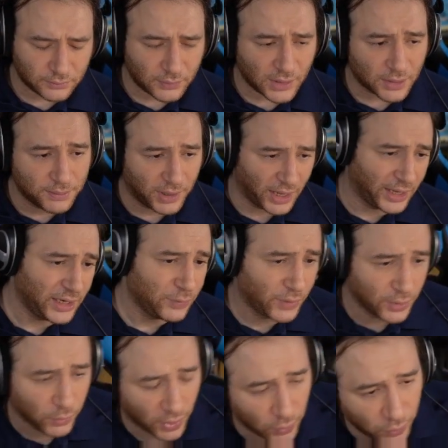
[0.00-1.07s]
But anyway,
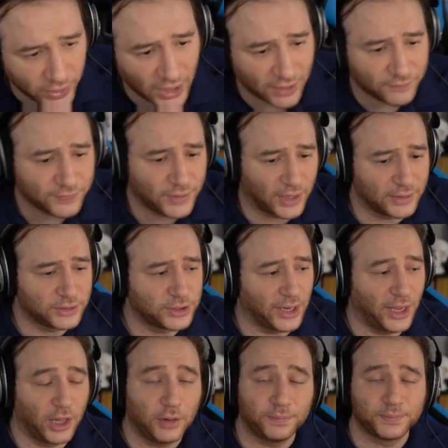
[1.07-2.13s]
what we have done to
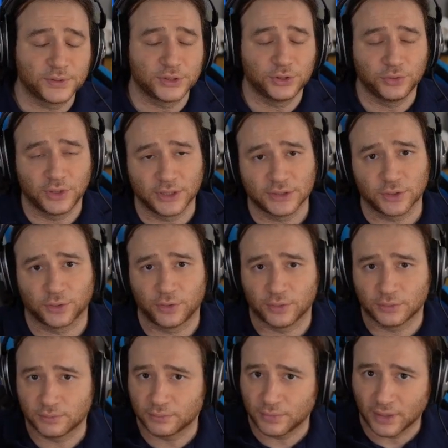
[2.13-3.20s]
help students or
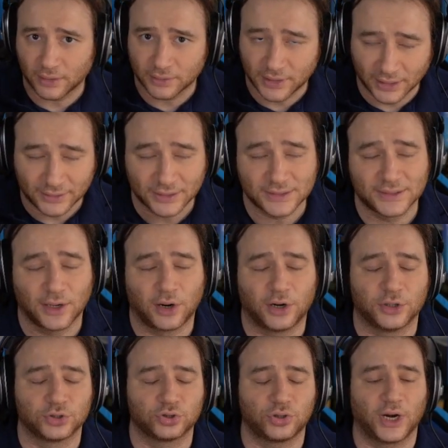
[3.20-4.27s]
dentists that
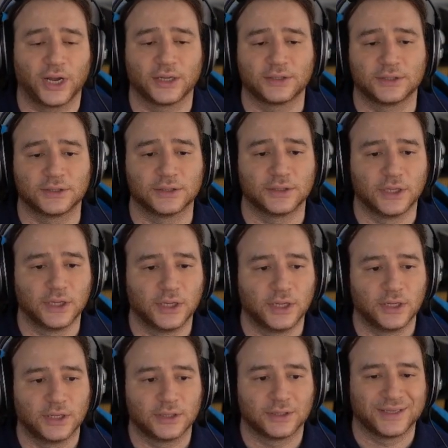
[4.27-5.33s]
are trying to
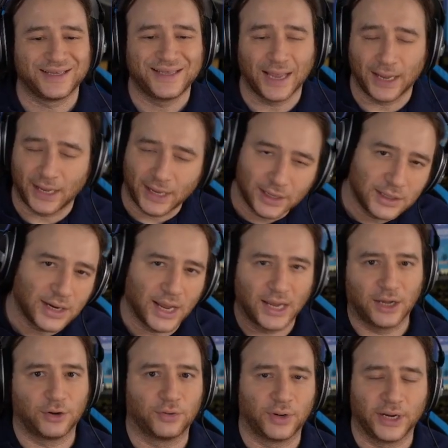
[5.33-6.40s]
get in
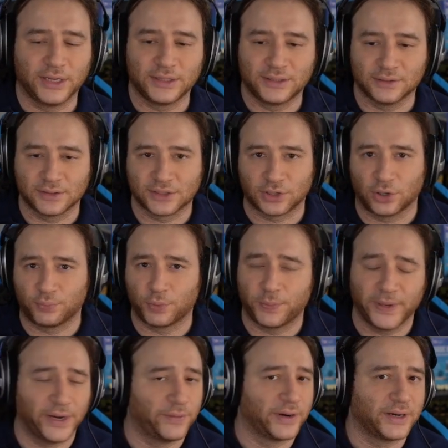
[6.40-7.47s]
now, right, start
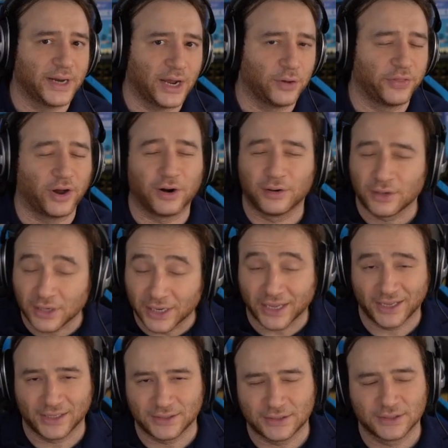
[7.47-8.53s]
preparing now, that are
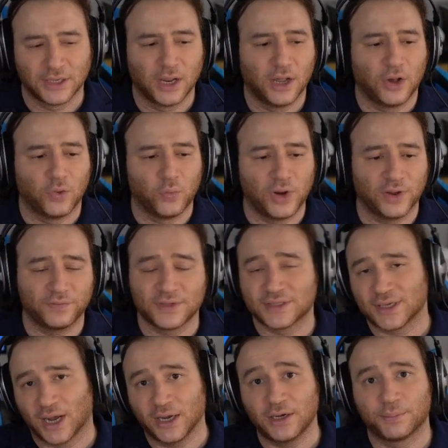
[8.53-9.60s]
late, we have
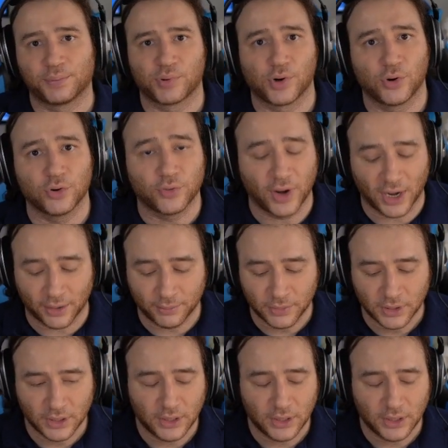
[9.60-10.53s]
designed a program.